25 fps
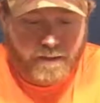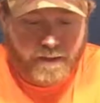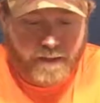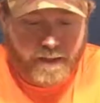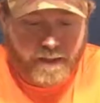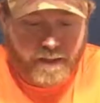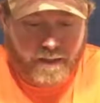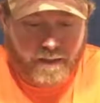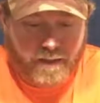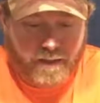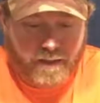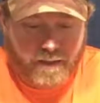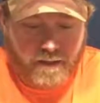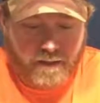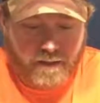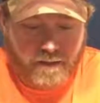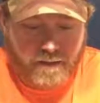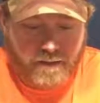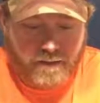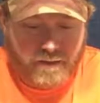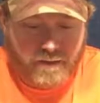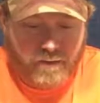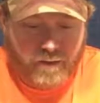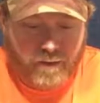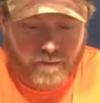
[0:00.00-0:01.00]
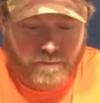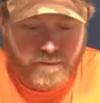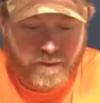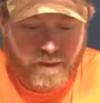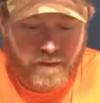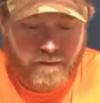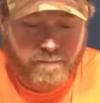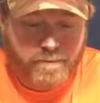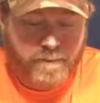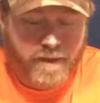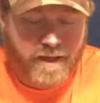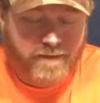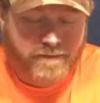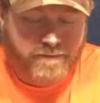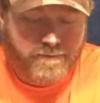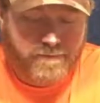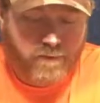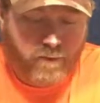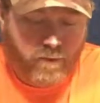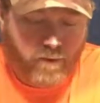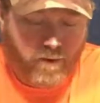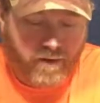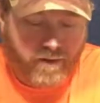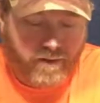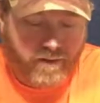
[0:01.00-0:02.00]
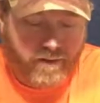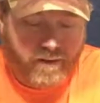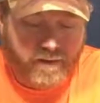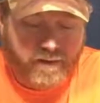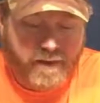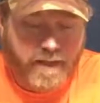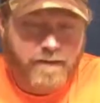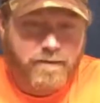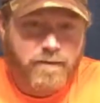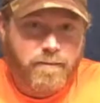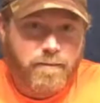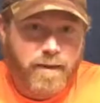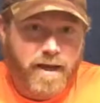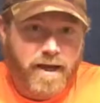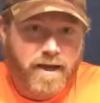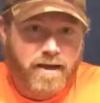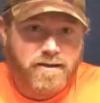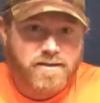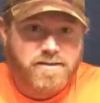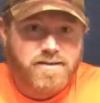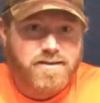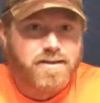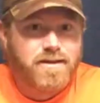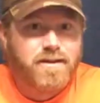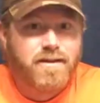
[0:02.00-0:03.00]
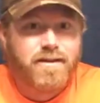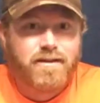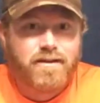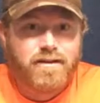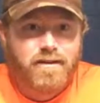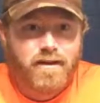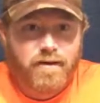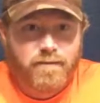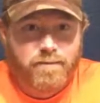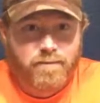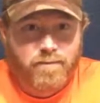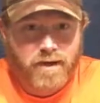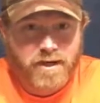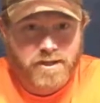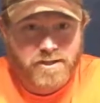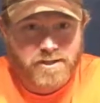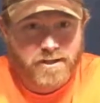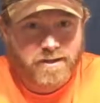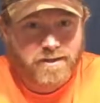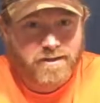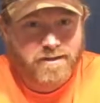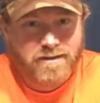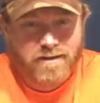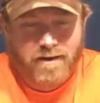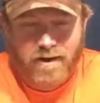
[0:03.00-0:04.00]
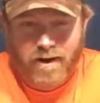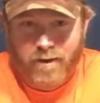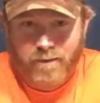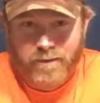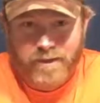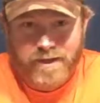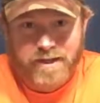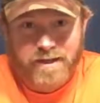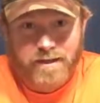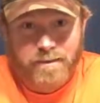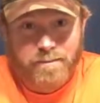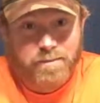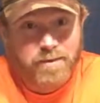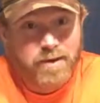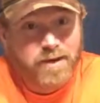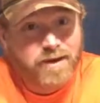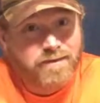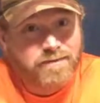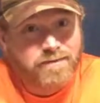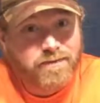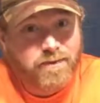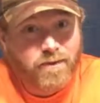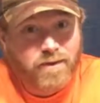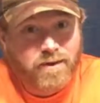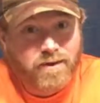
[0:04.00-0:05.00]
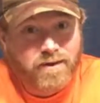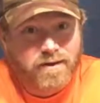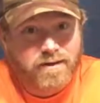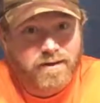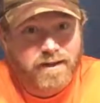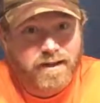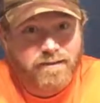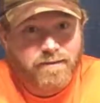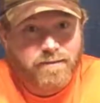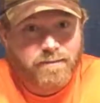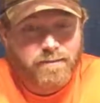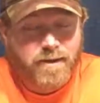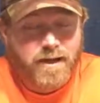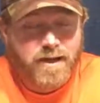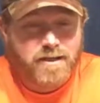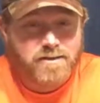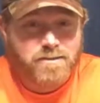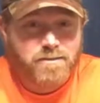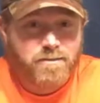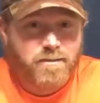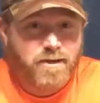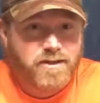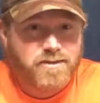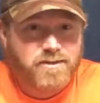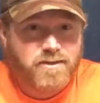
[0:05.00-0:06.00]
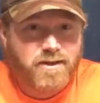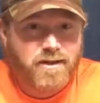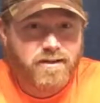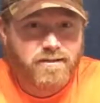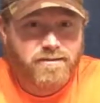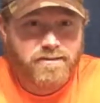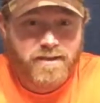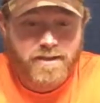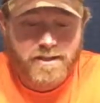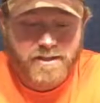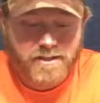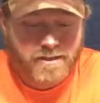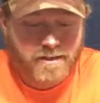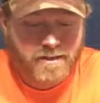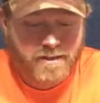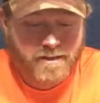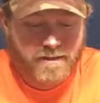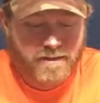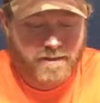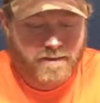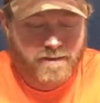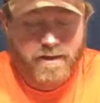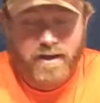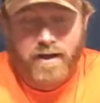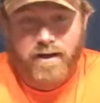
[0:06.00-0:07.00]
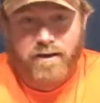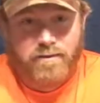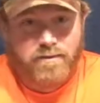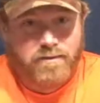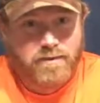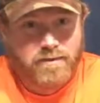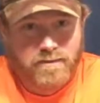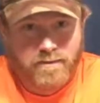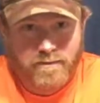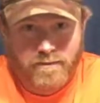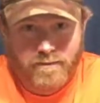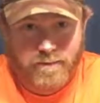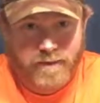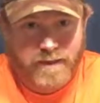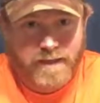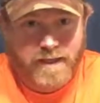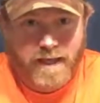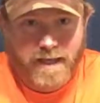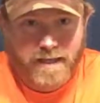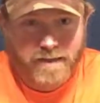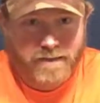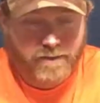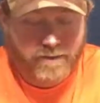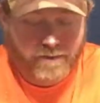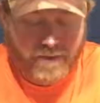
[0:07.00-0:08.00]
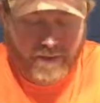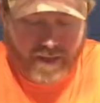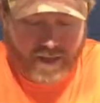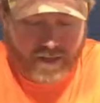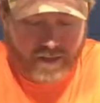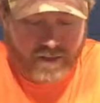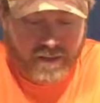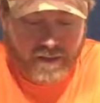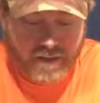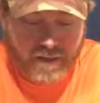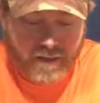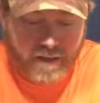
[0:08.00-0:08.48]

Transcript: can uh, go up to about 411 pounds of pressure. Are we gonna put 411 pounds of pressure on a fish? No, we can't do that.